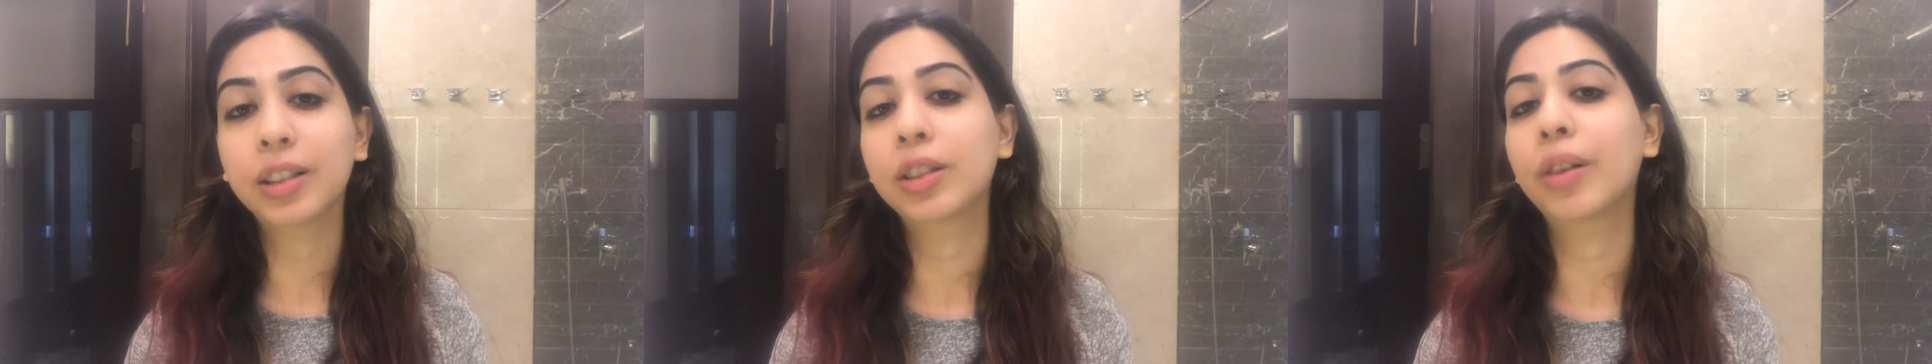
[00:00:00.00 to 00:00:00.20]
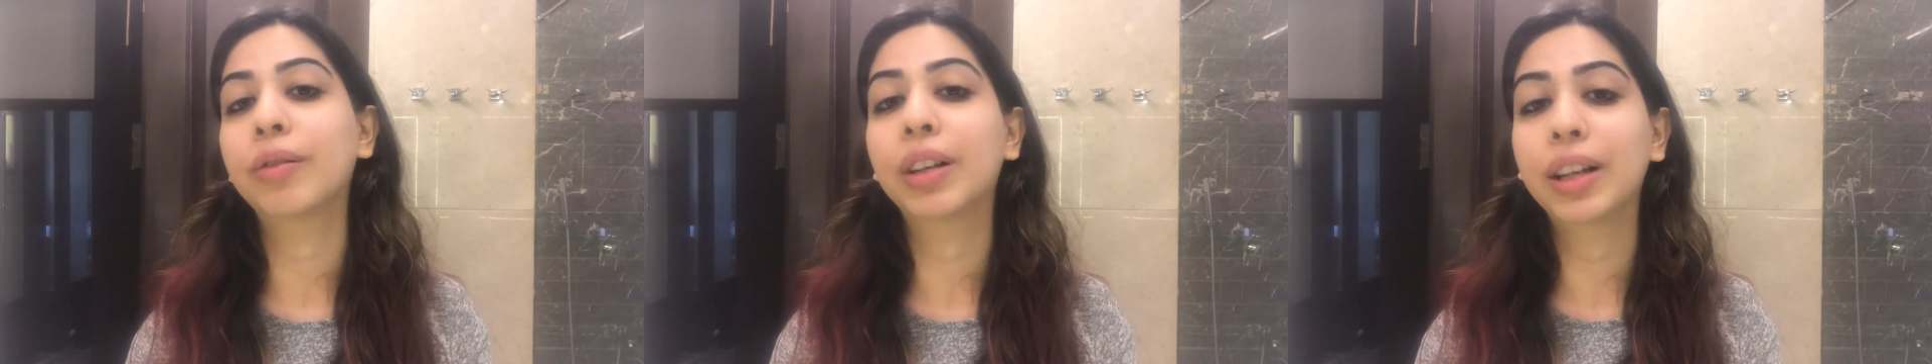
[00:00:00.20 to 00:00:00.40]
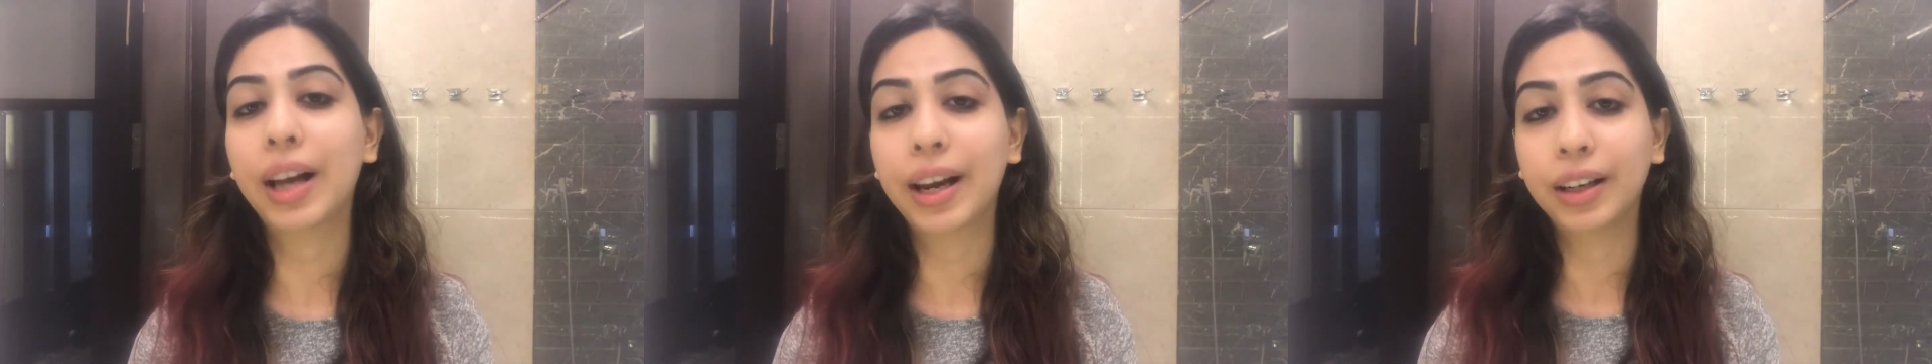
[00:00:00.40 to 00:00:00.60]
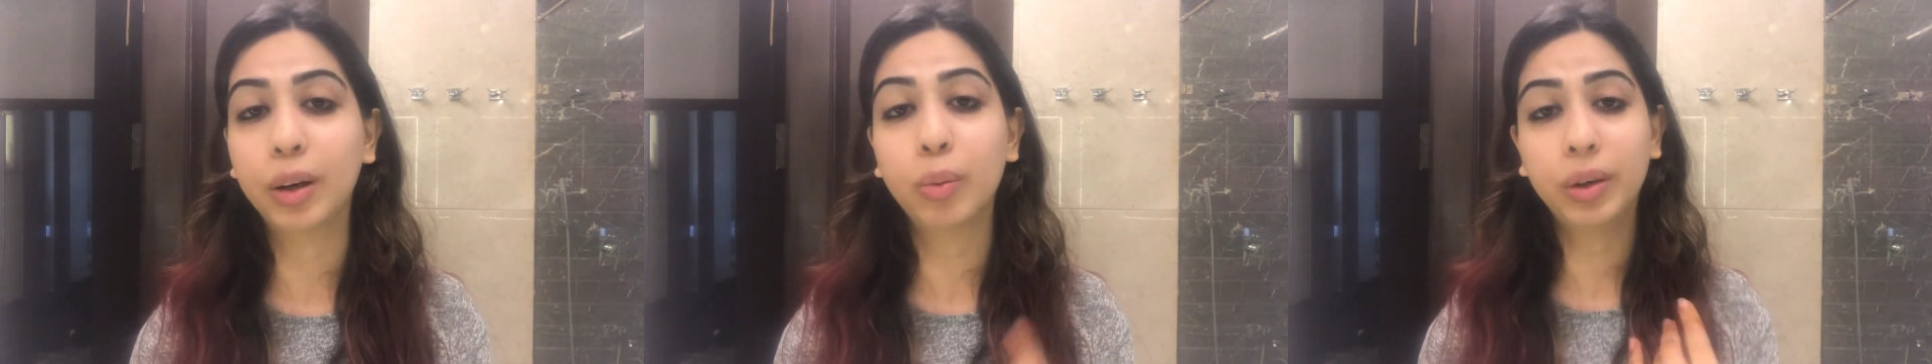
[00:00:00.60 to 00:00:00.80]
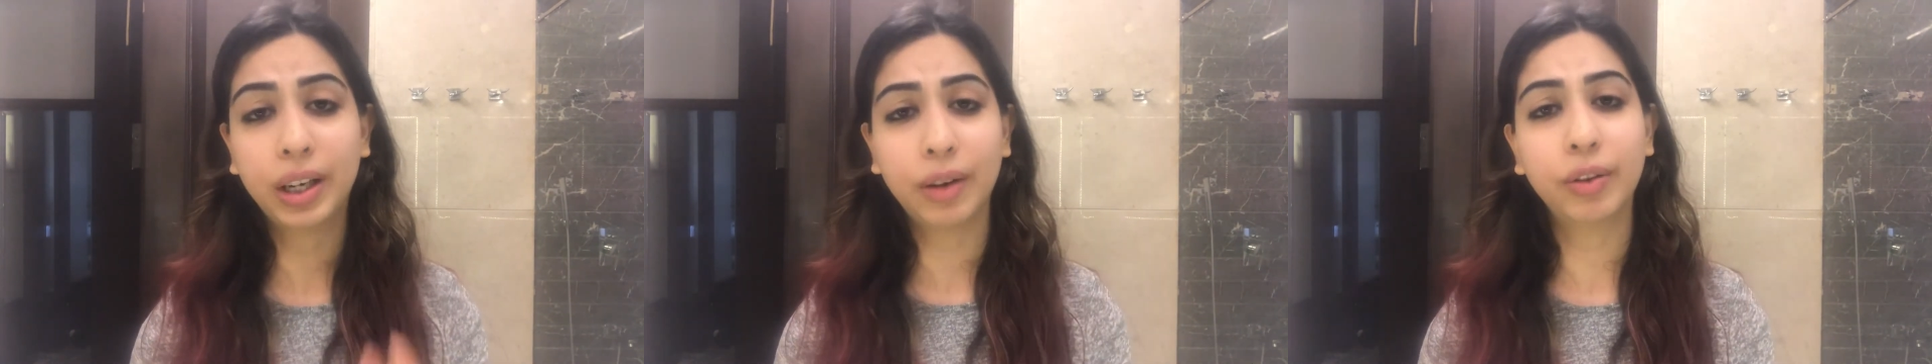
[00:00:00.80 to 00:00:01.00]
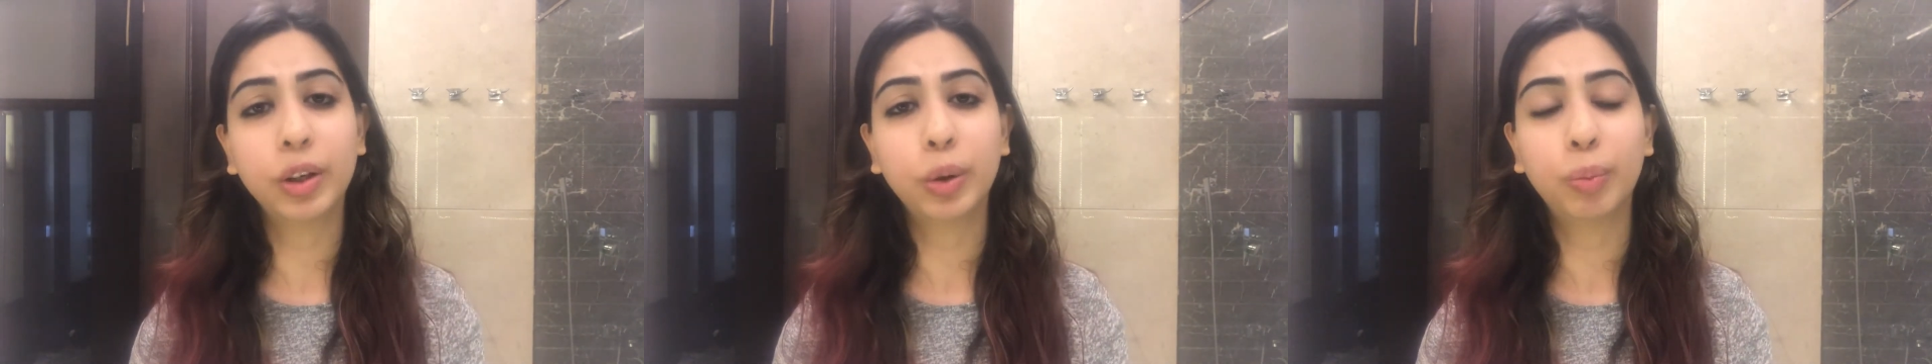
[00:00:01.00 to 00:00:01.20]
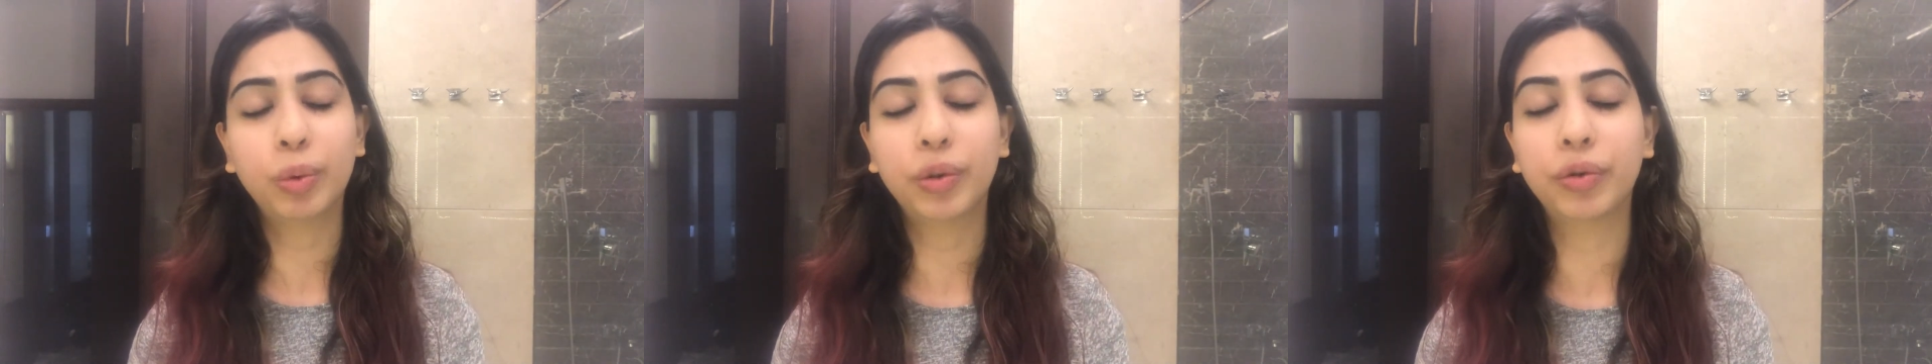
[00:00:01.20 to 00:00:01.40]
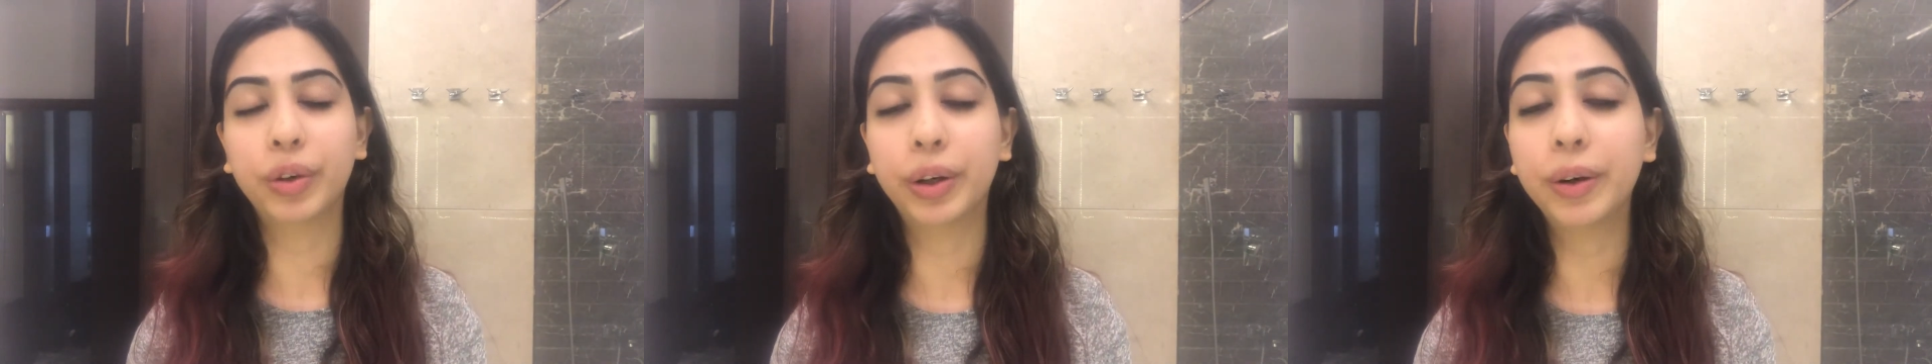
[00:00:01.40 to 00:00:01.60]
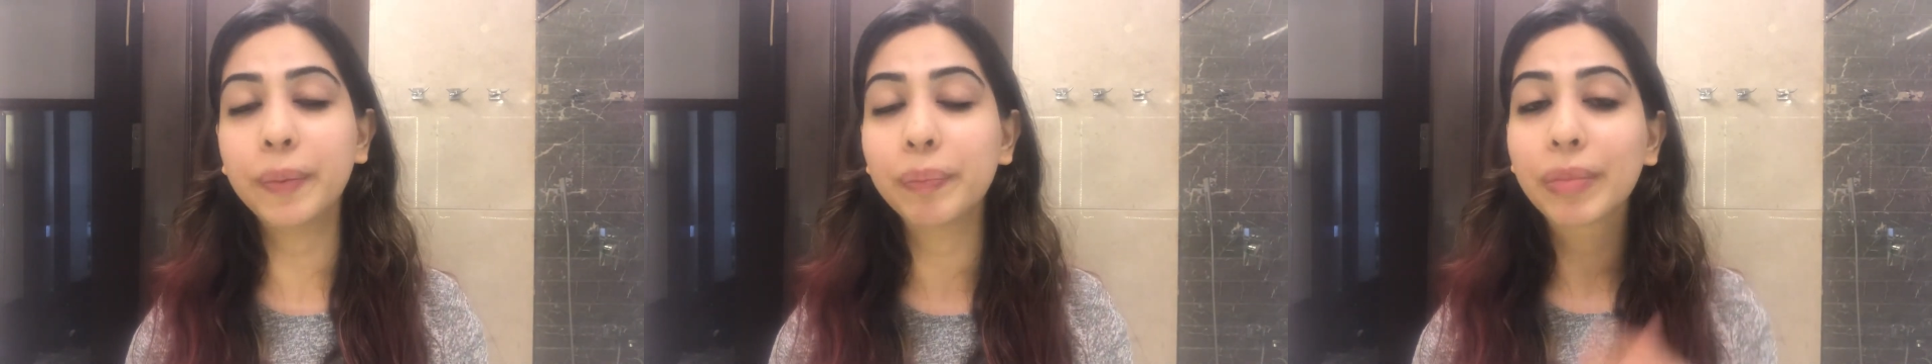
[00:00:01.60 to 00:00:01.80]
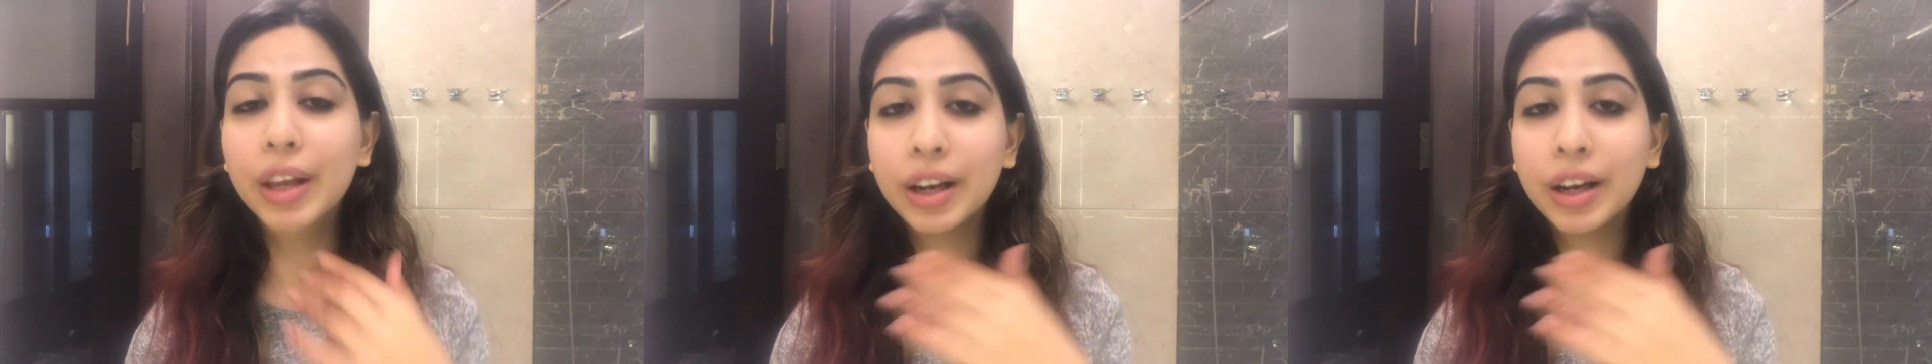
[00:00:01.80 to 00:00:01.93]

of the liner, whatever you prefer,